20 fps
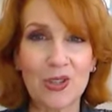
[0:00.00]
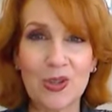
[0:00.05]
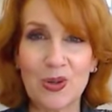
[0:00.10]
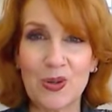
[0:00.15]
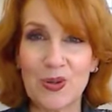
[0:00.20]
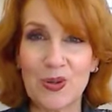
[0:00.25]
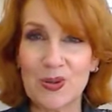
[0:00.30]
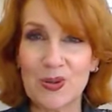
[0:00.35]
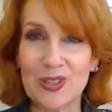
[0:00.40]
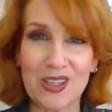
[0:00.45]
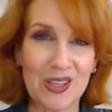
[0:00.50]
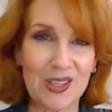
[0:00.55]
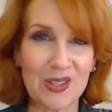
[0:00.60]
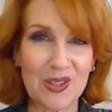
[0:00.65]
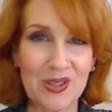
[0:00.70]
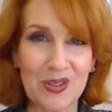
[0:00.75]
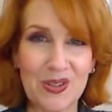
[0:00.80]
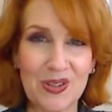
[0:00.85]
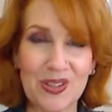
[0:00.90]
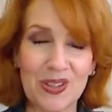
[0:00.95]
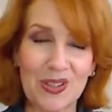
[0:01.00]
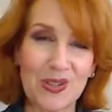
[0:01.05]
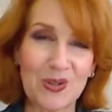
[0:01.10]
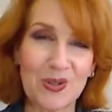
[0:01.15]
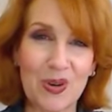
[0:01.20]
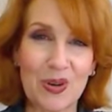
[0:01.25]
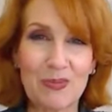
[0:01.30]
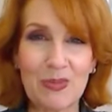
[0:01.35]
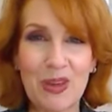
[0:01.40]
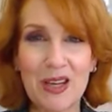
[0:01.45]
Two sisters
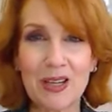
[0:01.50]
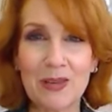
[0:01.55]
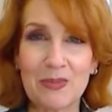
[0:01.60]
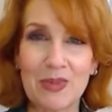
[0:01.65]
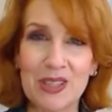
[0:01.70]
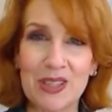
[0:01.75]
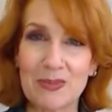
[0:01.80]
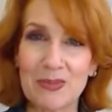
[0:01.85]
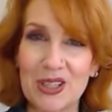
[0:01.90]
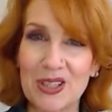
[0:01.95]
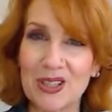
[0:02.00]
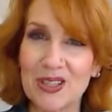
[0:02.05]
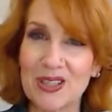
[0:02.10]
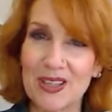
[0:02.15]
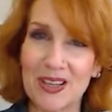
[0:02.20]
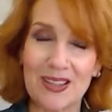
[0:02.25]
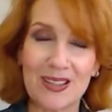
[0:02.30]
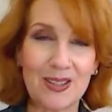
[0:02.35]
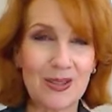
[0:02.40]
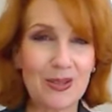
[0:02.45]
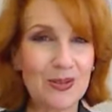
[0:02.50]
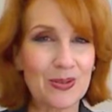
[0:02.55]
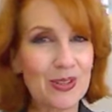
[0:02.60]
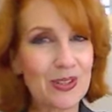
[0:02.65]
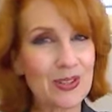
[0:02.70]
enjoy makeup as much as they do.